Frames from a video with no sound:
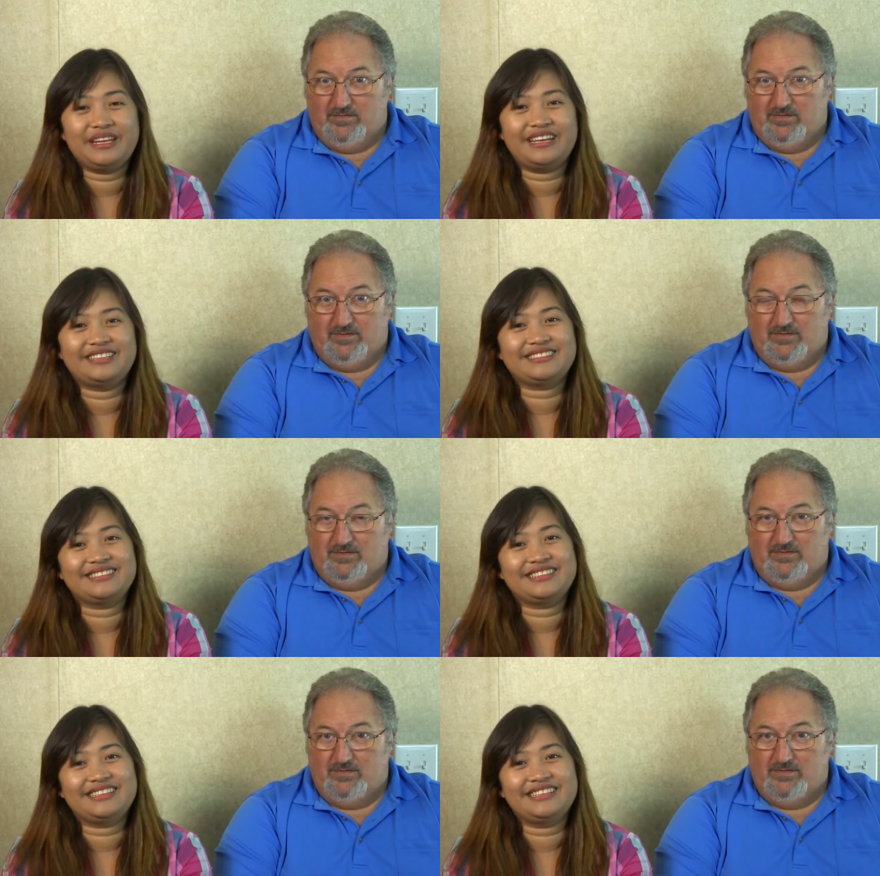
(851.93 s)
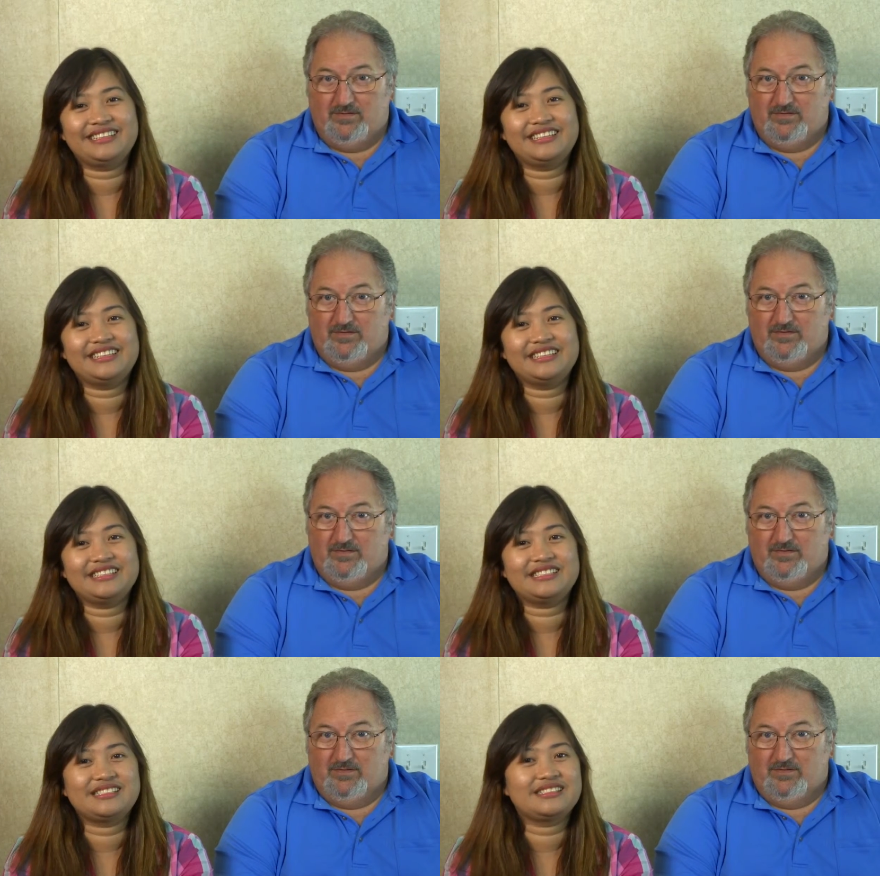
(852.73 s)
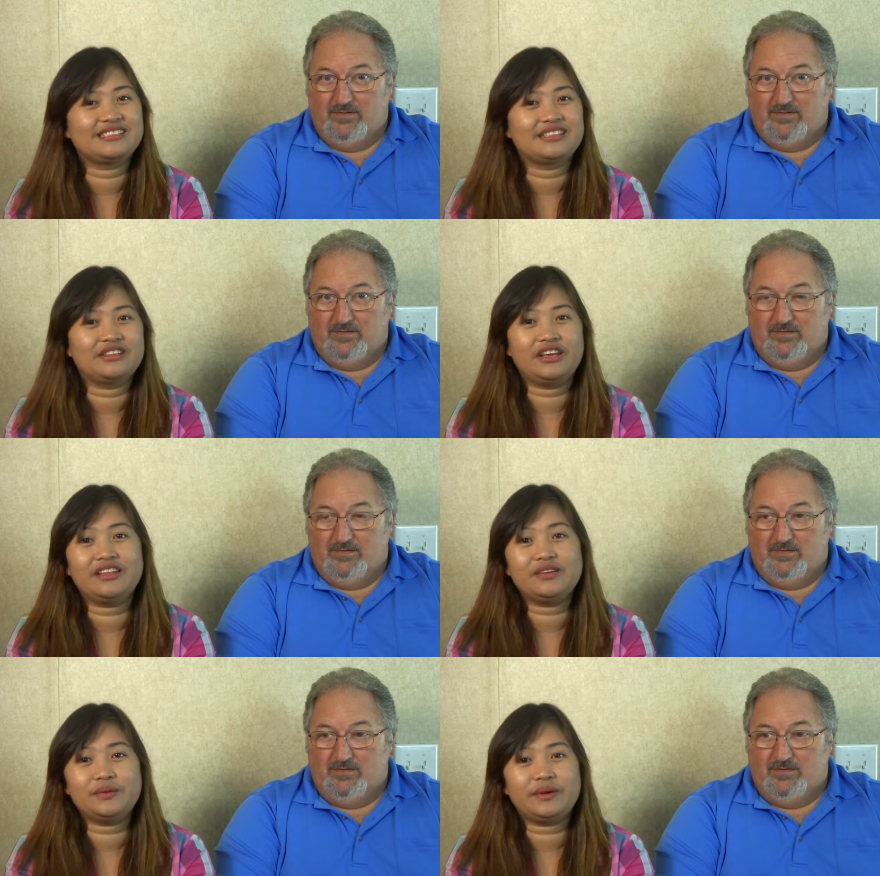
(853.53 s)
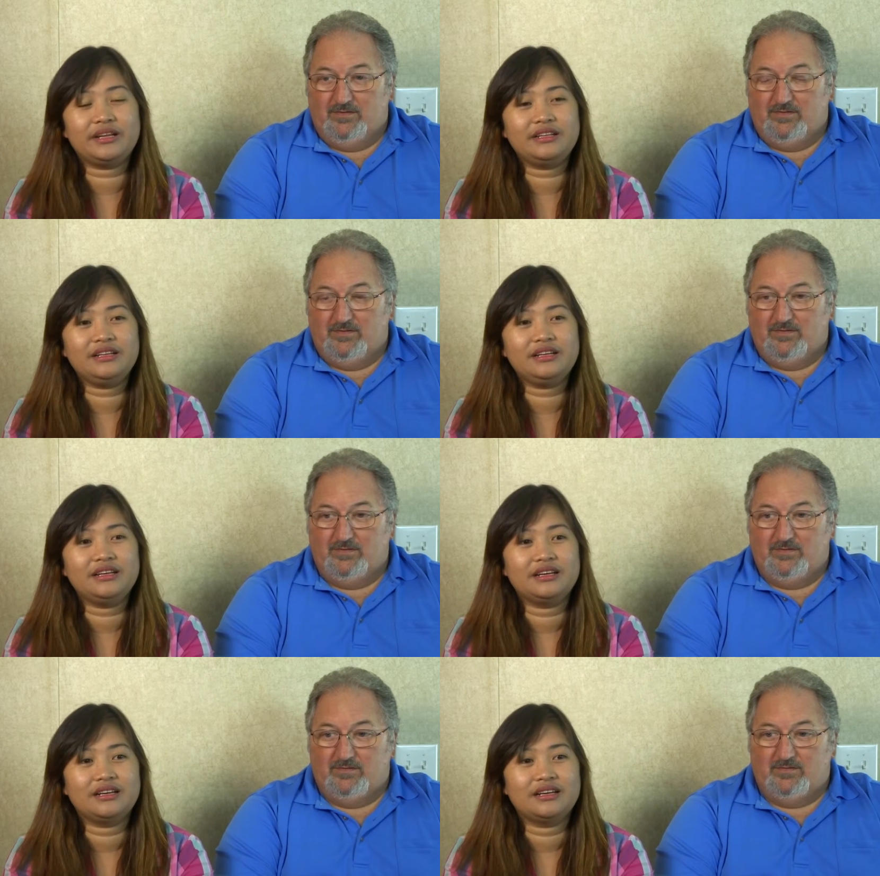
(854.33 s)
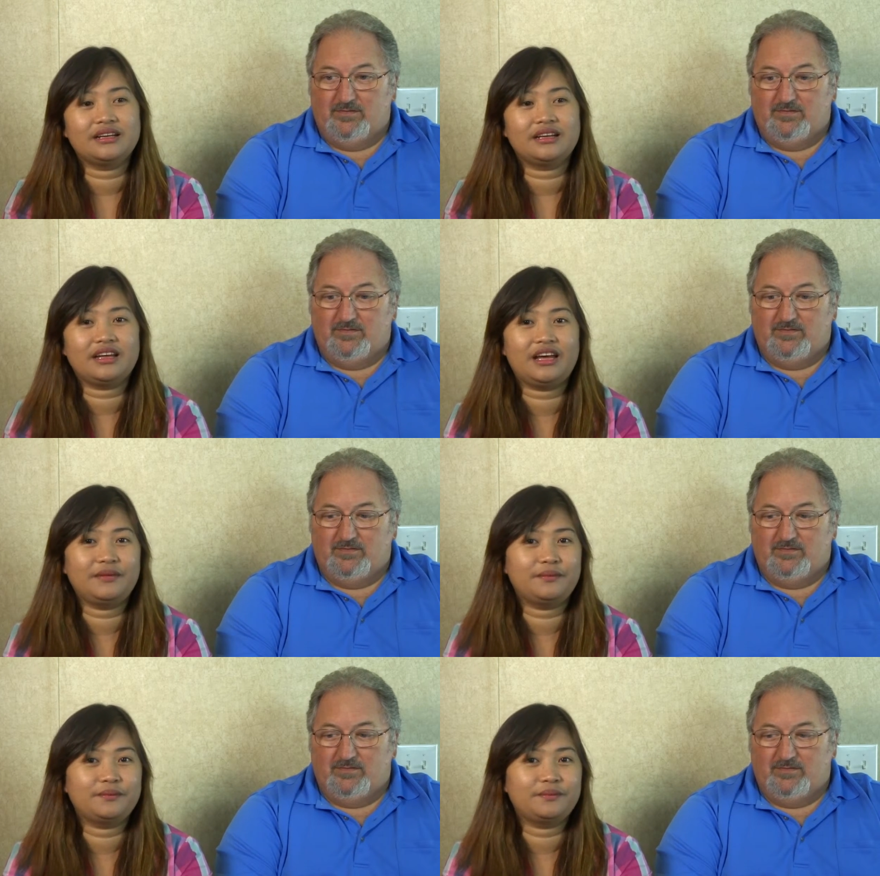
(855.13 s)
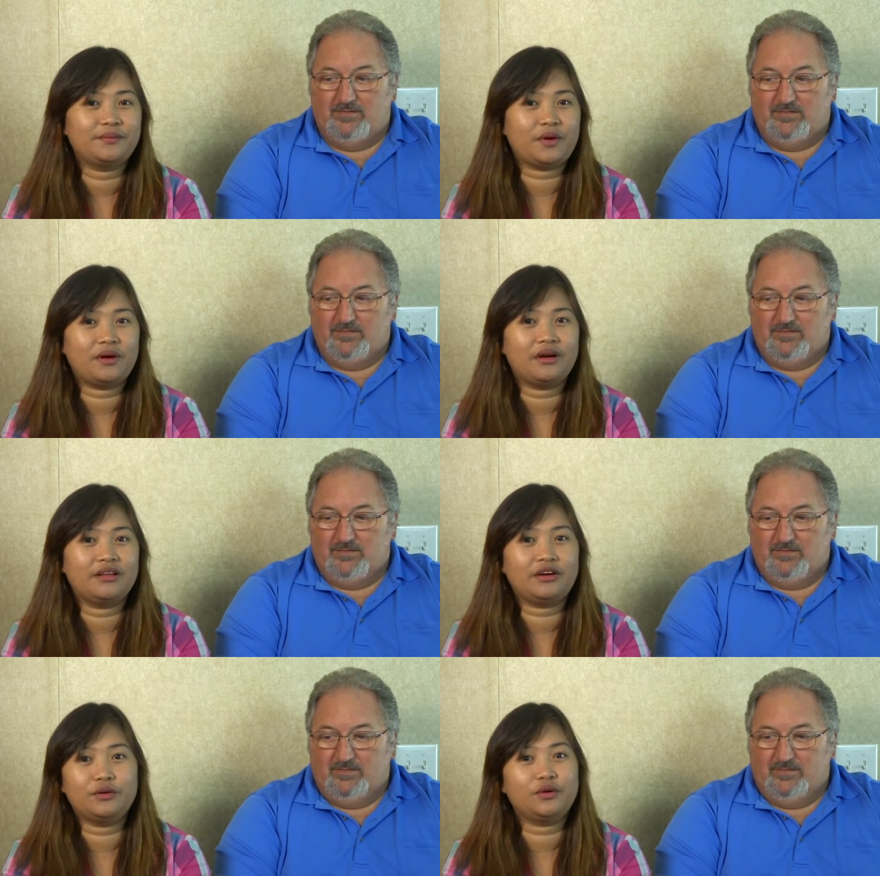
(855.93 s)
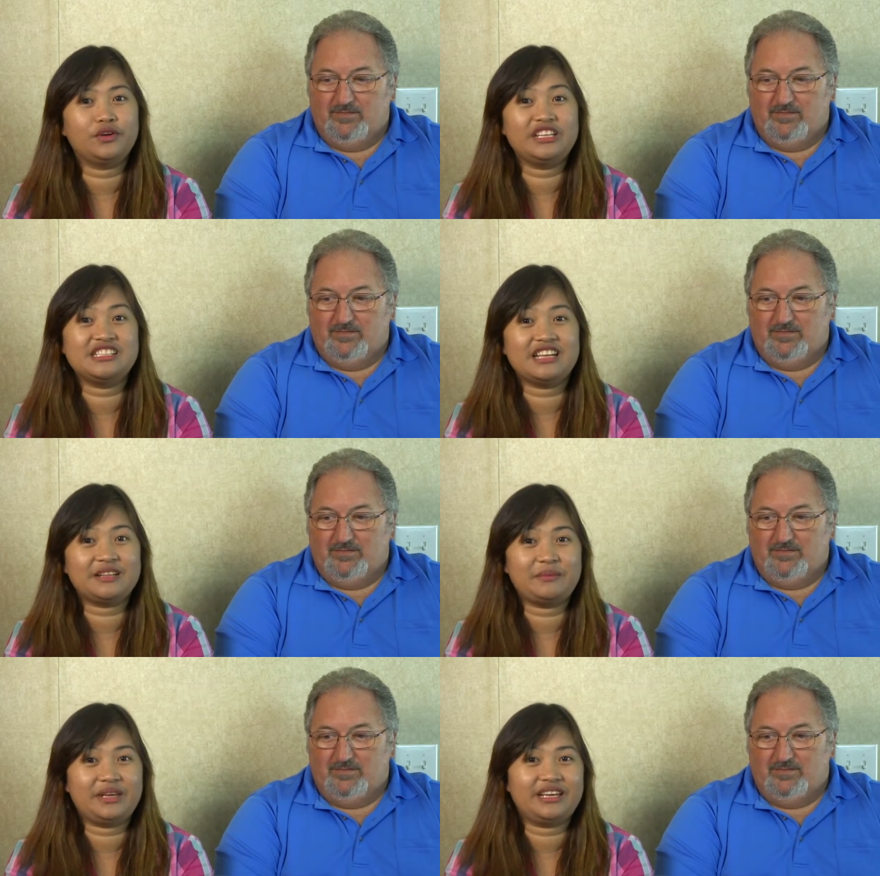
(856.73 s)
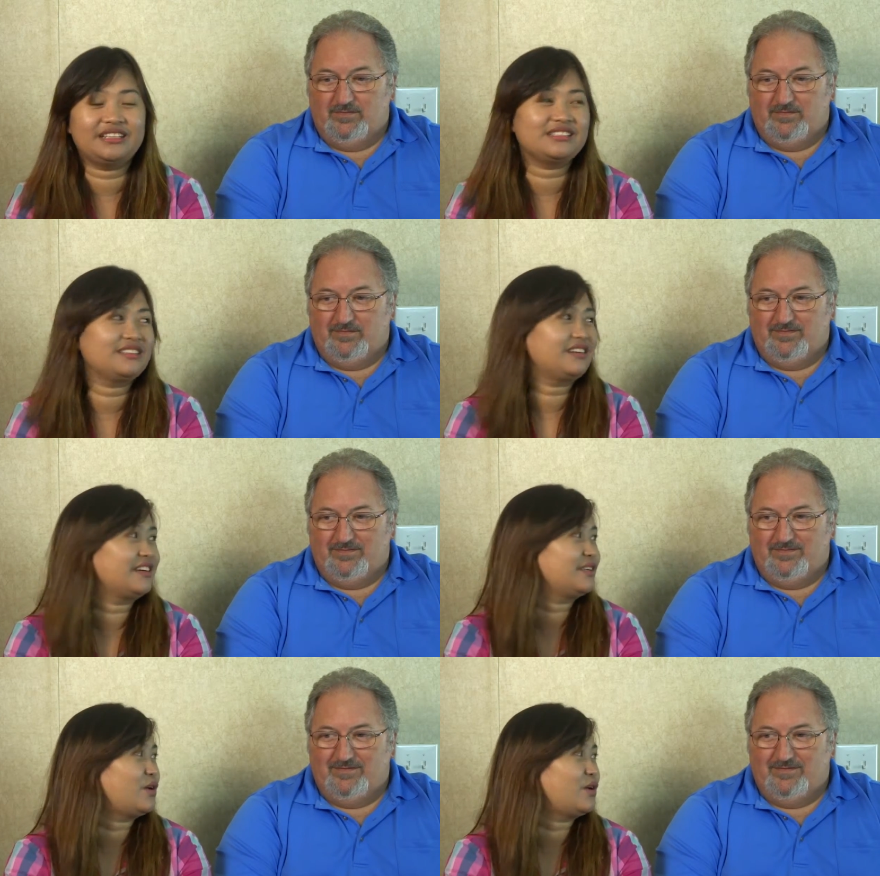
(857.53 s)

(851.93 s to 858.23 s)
Speaker 1: it because the other one, I, oh, it's not me. It's the guard.